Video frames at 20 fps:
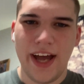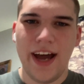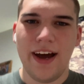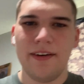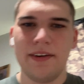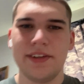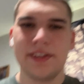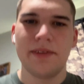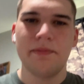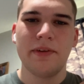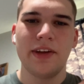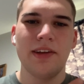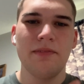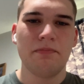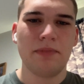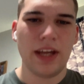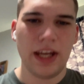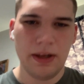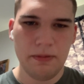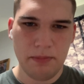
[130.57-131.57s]
I was a big
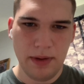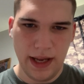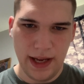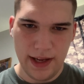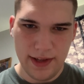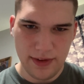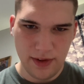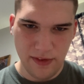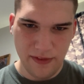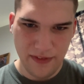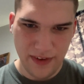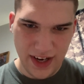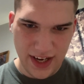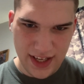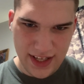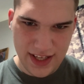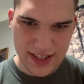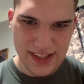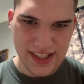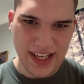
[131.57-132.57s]
Pink Panther
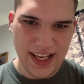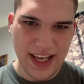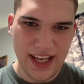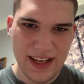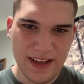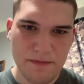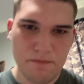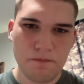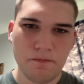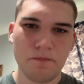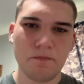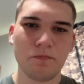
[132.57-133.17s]
fan as a kid.